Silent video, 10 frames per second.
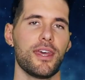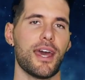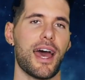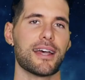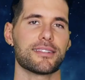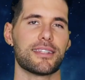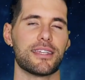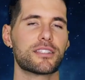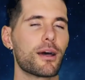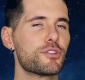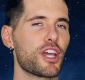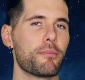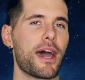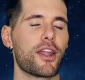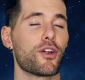as the subject
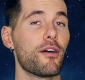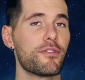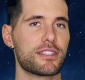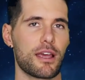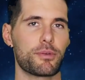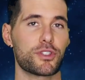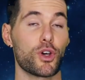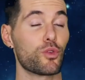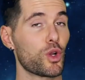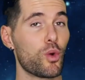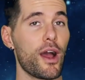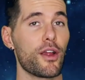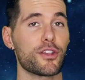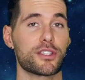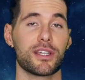matter of this episode
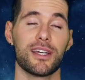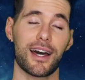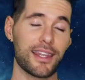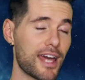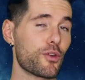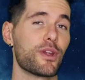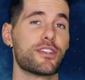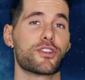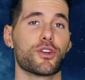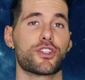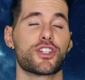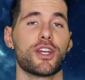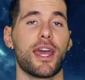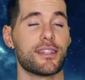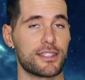requires a lot of research
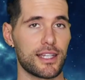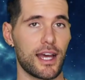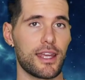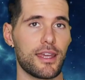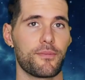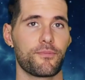and study.